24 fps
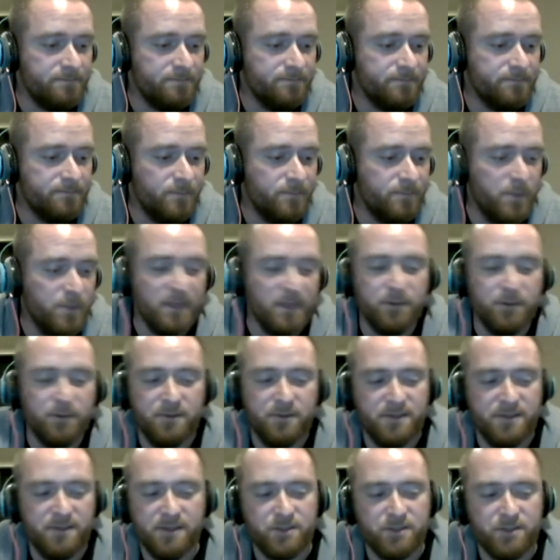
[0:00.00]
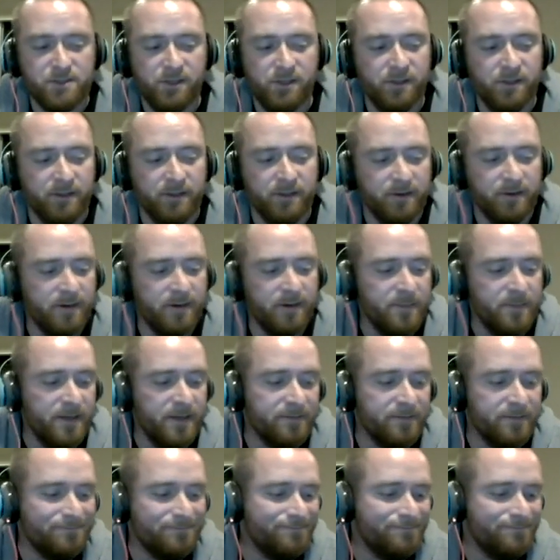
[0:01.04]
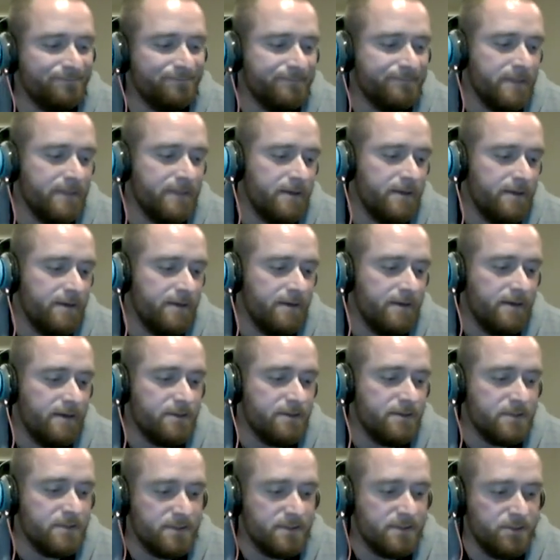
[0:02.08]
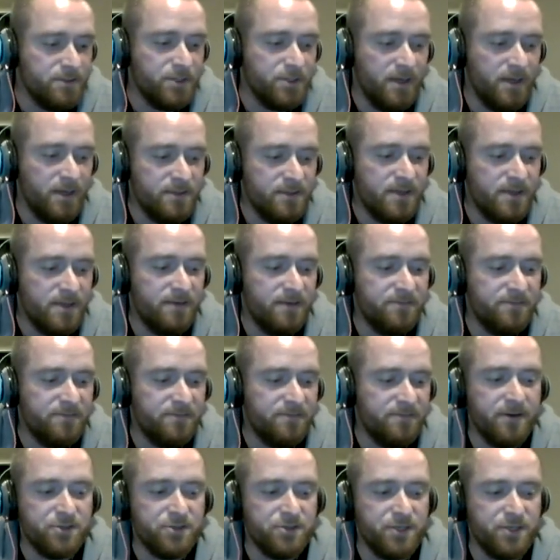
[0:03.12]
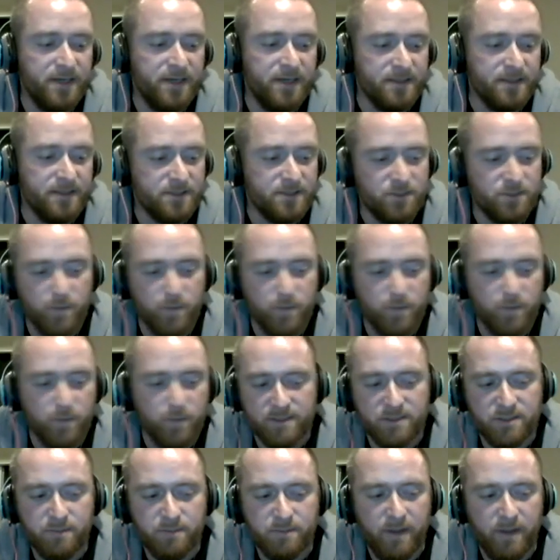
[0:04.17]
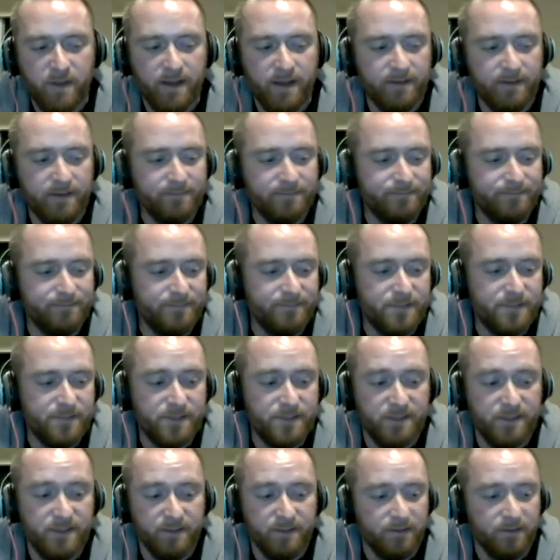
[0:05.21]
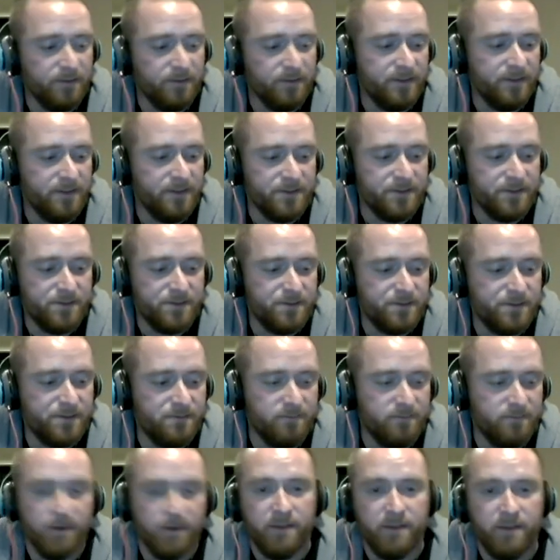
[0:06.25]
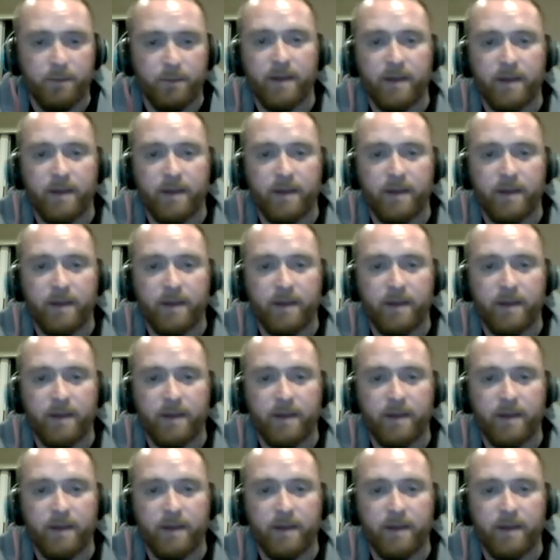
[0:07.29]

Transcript: We alluded to this earlier. I mean, John's got a fighter's chance. His weakest spot still is running back.